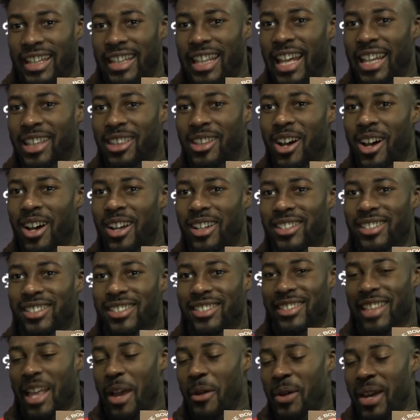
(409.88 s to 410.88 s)
that
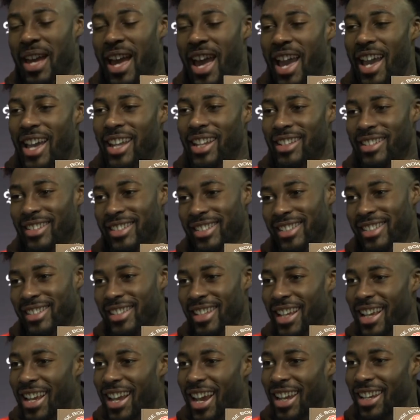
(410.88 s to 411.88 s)
loss that we had
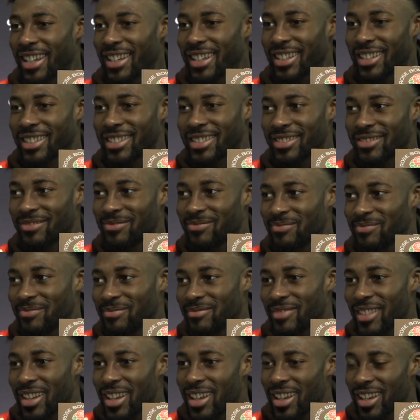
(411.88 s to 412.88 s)
kind of
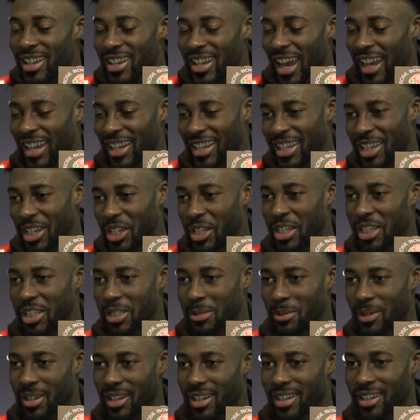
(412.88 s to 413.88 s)
killed
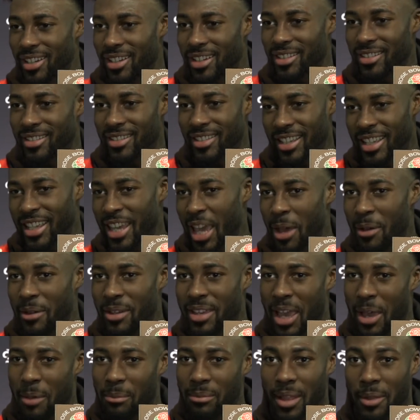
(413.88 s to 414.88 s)
us. But you
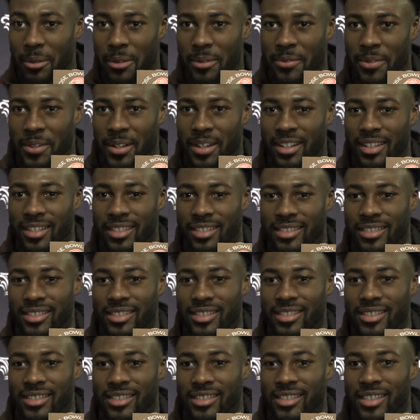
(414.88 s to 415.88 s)
can't blame them for
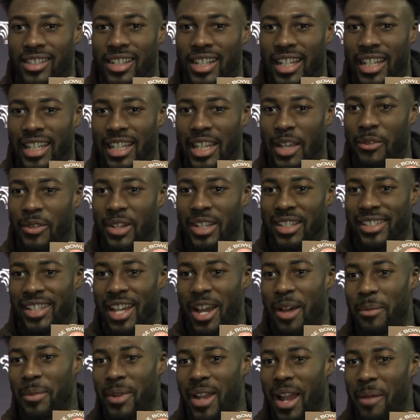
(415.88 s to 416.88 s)
leaving us
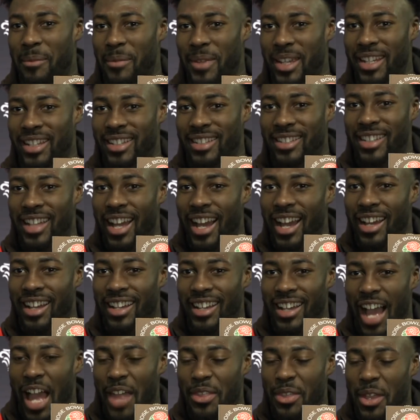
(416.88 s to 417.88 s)
out. But I mean,
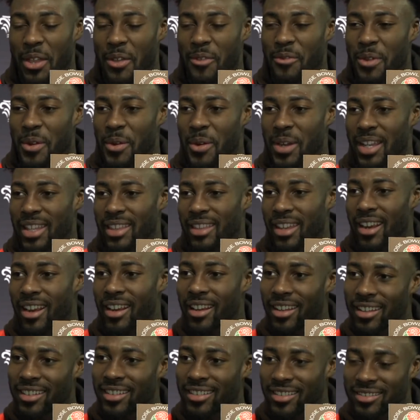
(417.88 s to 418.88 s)
I think if we were in
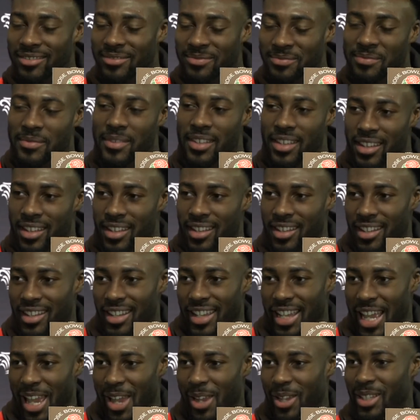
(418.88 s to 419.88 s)
there,
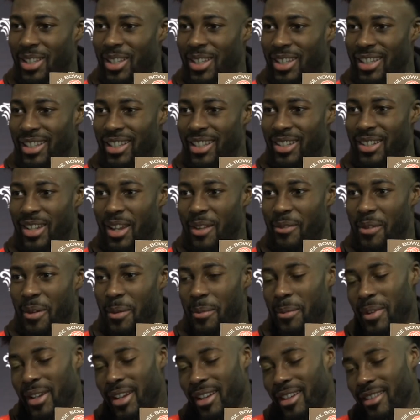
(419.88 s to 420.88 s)
it'd have looked a little
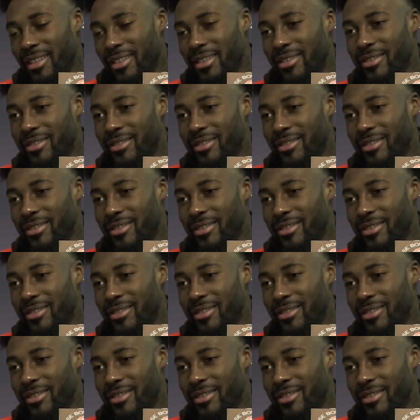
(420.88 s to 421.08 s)
different. But